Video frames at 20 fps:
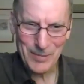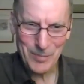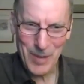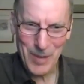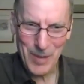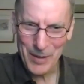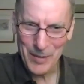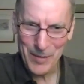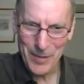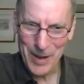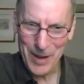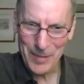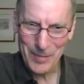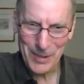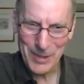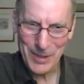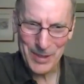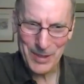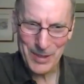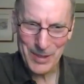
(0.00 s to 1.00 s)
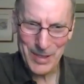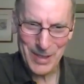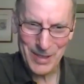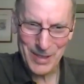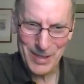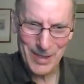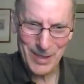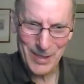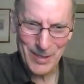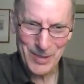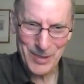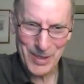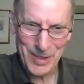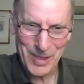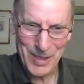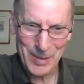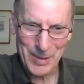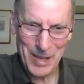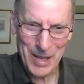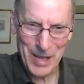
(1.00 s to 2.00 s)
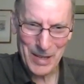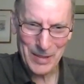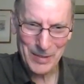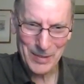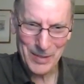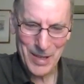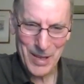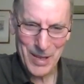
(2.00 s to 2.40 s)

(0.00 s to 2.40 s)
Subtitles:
Modern Family is a kind of,